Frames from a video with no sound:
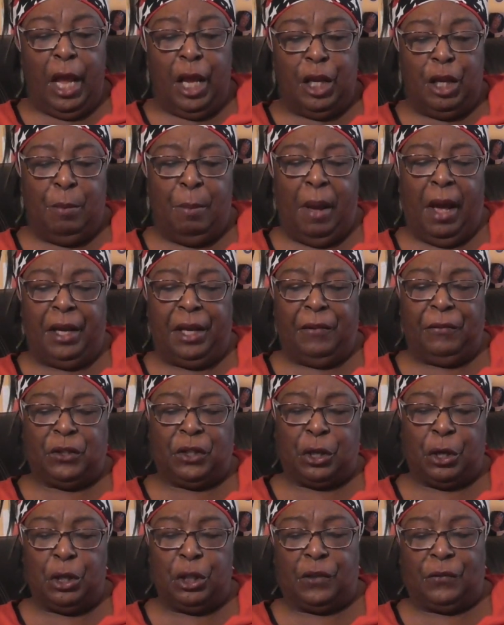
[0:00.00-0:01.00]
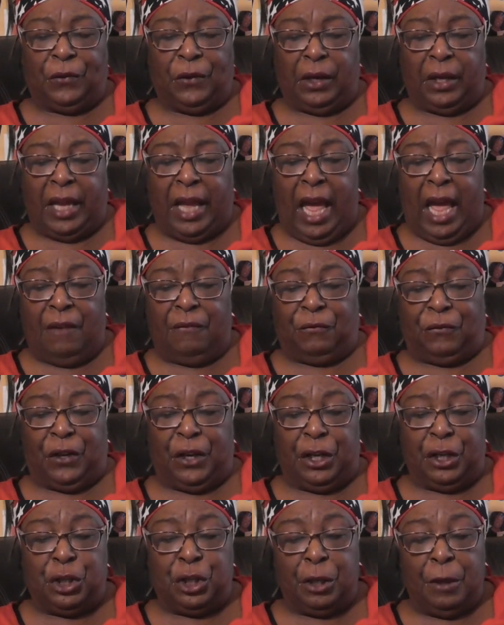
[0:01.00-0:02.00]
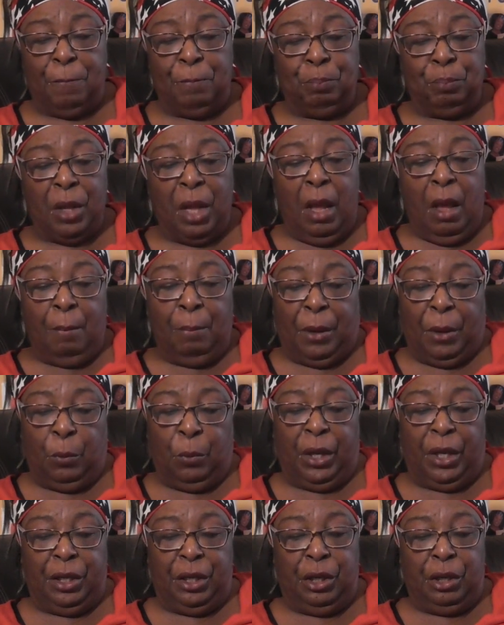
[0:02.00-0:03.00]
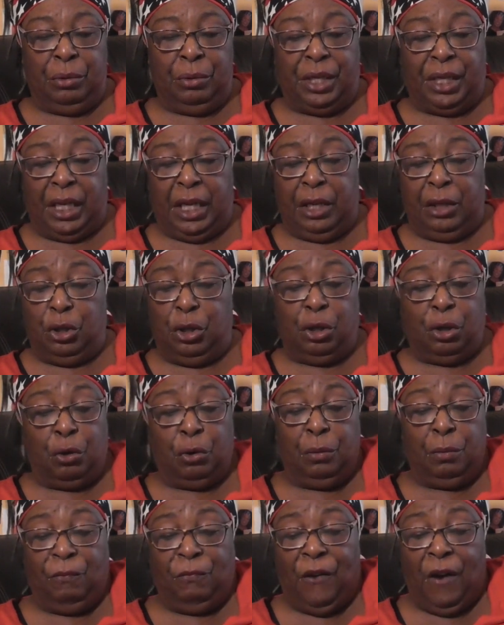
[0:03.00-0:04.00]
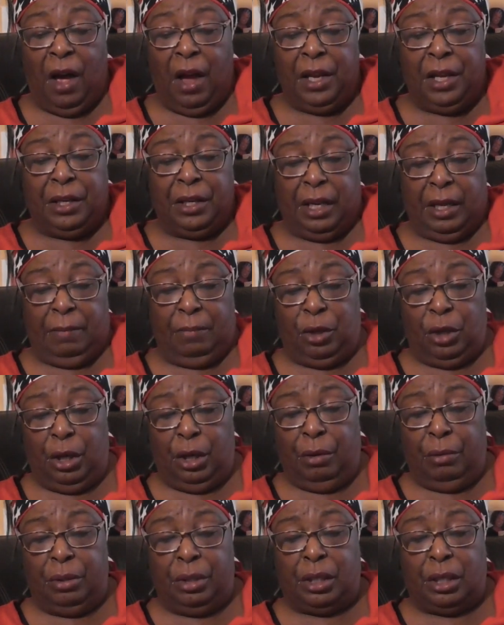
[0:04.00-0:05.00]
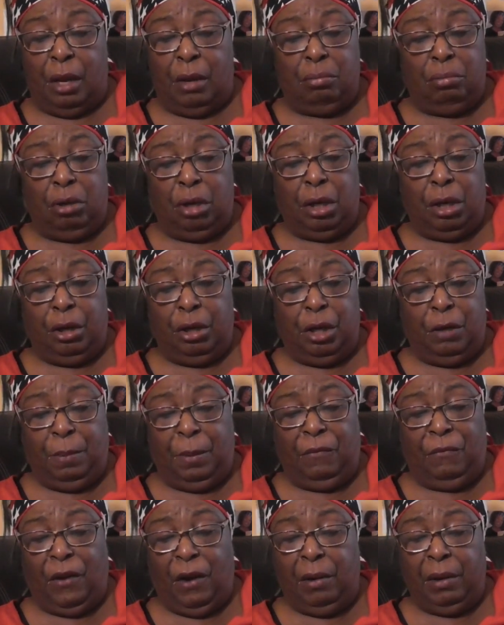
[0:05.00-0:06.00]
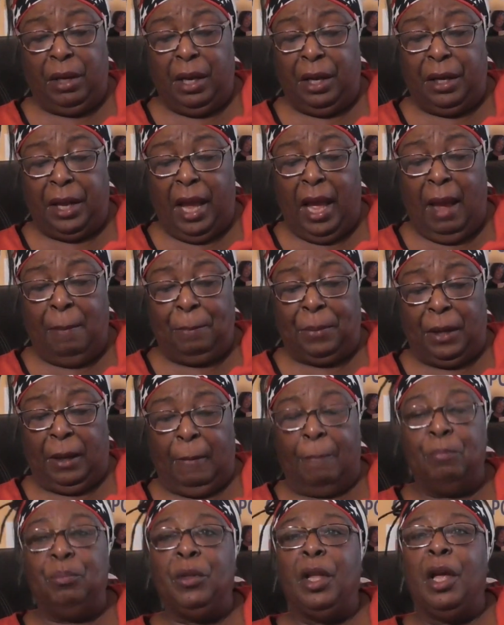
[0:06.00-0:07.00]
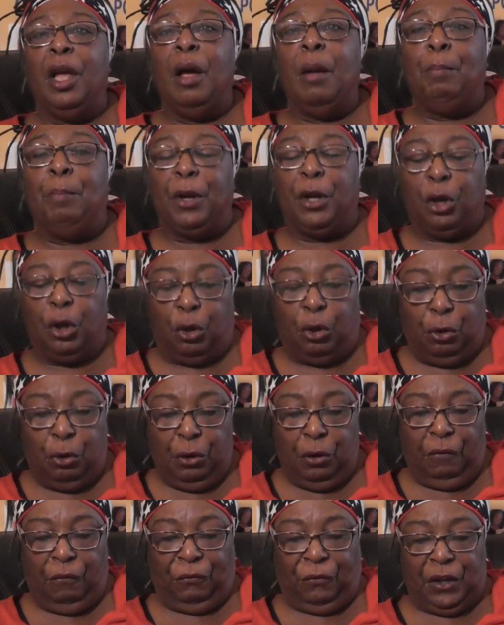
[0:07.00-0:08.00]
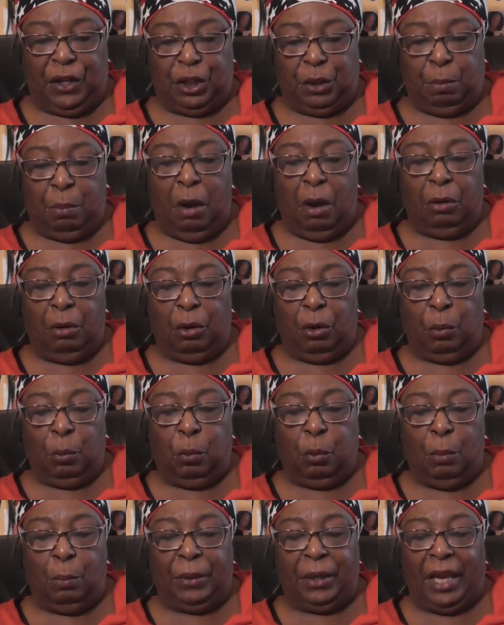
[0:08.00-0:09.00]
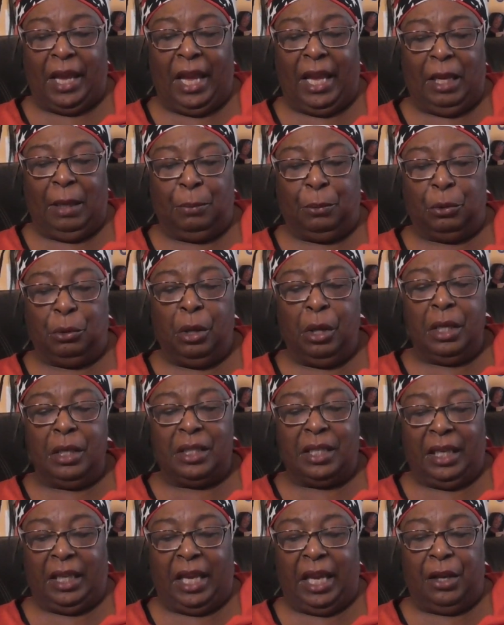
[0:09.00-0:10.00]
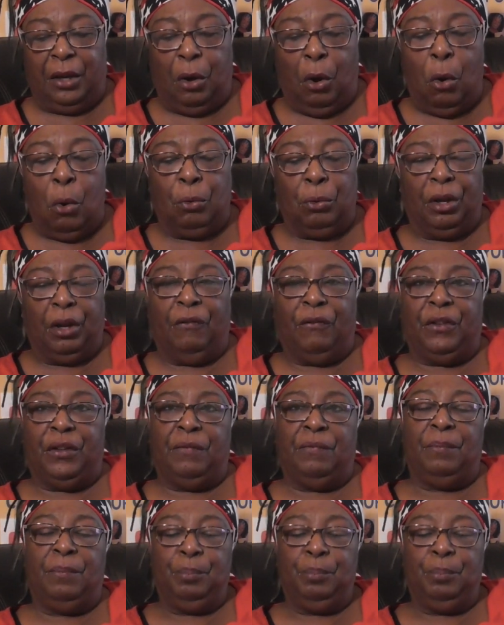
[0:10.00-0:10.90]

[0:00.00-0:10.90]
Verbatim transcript: You might have searched for catfish, but when you did, you couldn't find it, you know, and so, you know, you'd be very unhappy but a good fishmonger will be able to get hold of it.